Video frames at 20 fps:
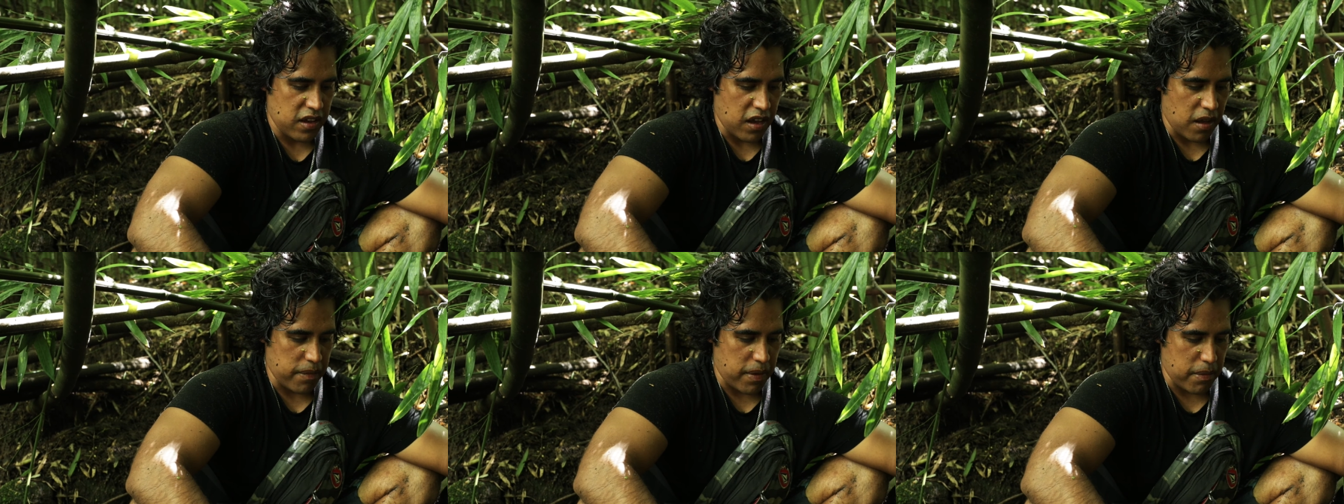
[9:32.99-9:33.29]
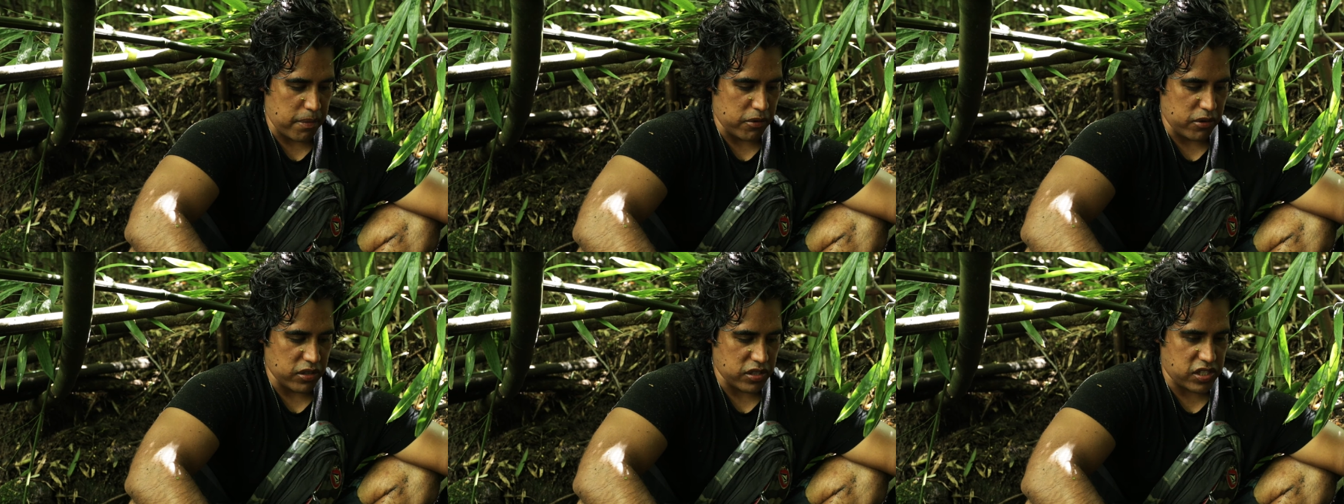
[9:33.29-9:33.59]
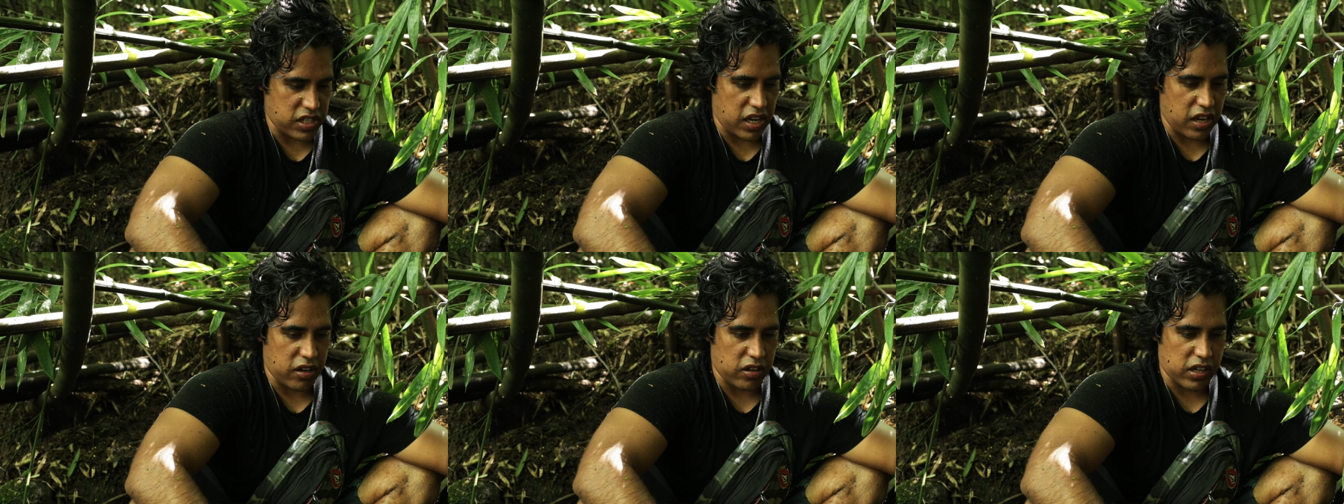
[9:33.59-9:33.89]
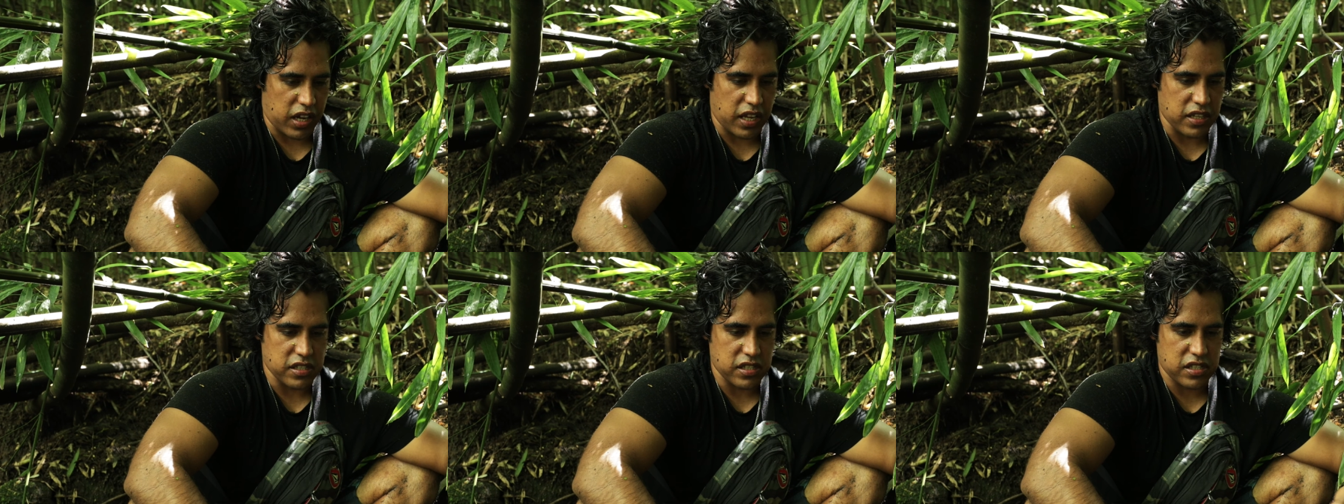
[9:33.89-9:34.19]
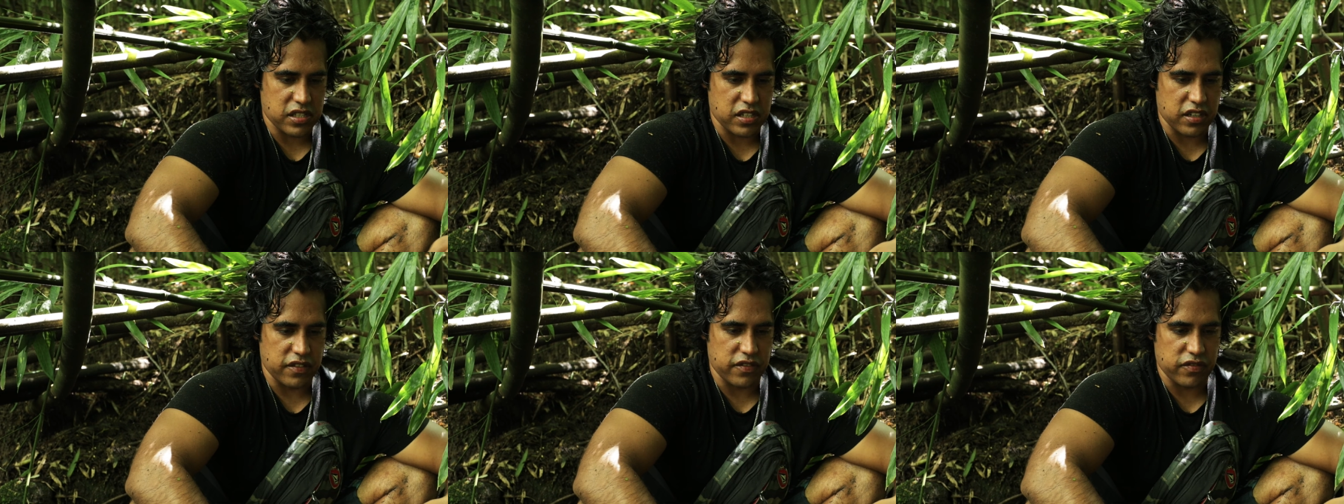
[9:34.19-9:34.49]
And people will say all kinds of
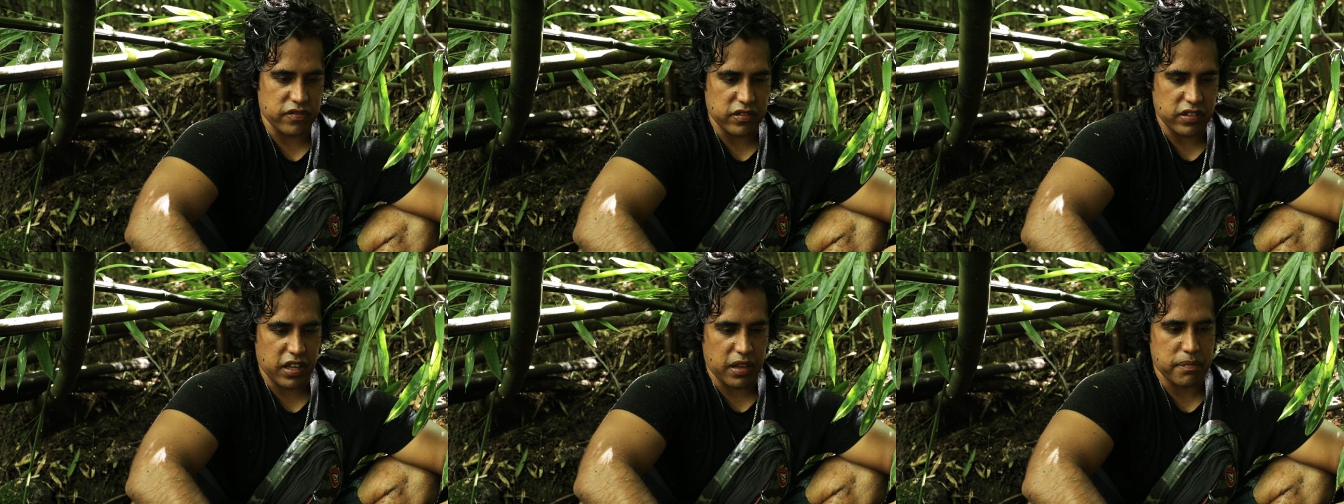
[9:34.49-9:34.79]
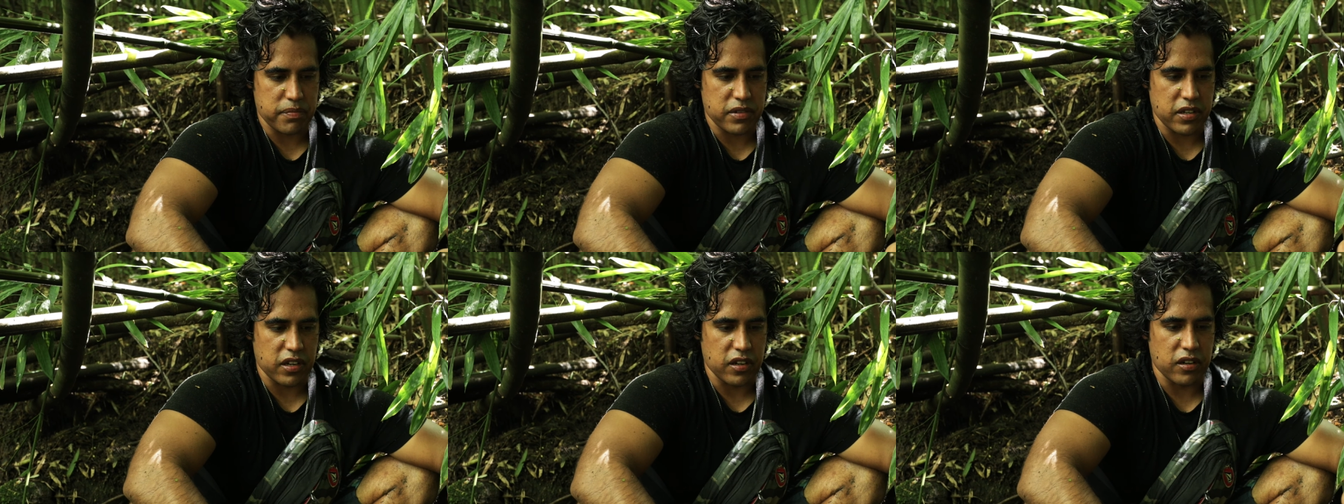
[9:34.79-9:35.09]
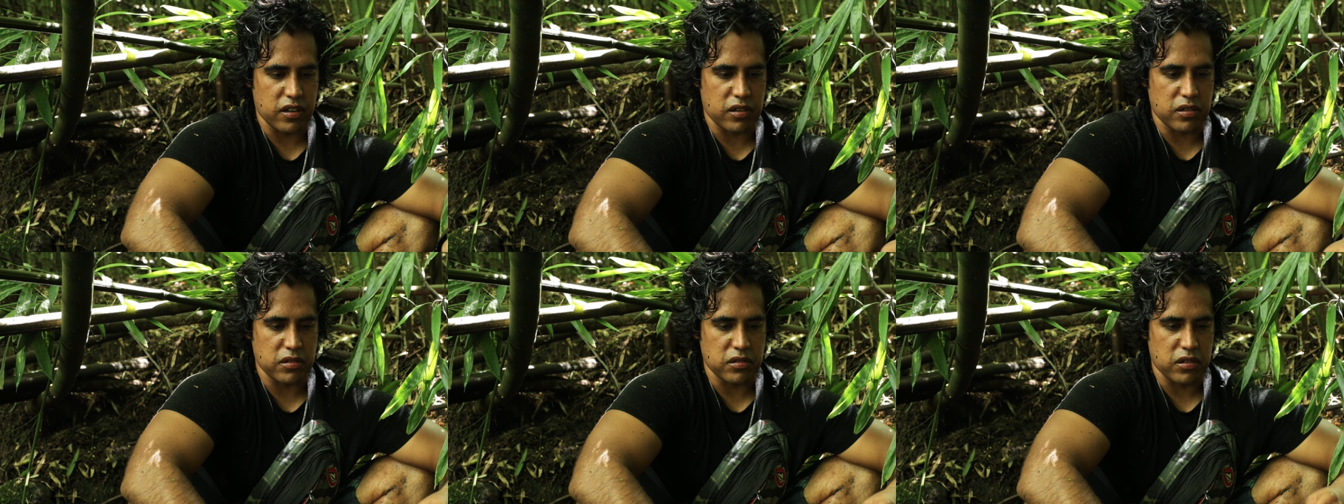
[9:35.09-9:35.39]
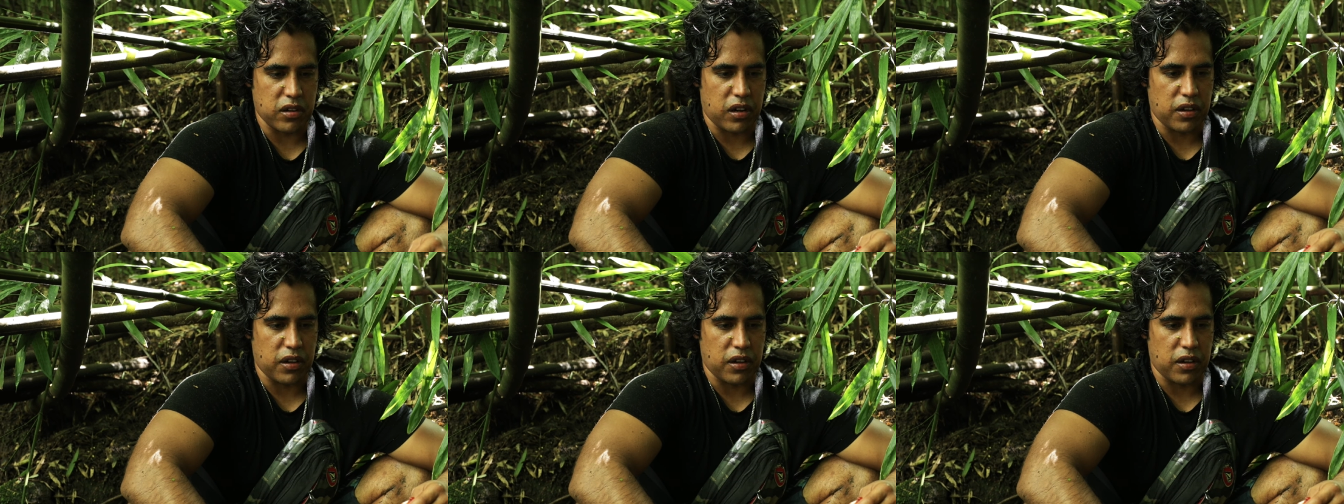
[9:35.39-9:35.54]
stuff, lepto,